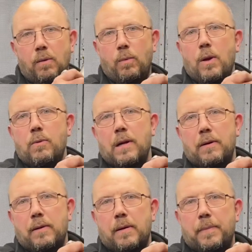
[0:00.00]
We all
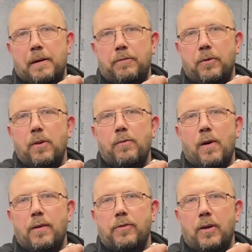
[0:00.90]
know a pair of
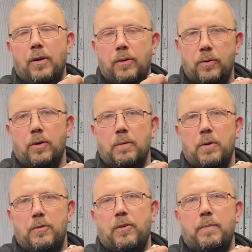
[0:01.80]
45s are good on a
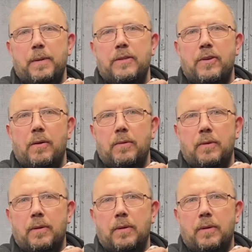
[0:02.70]
modified Pinto,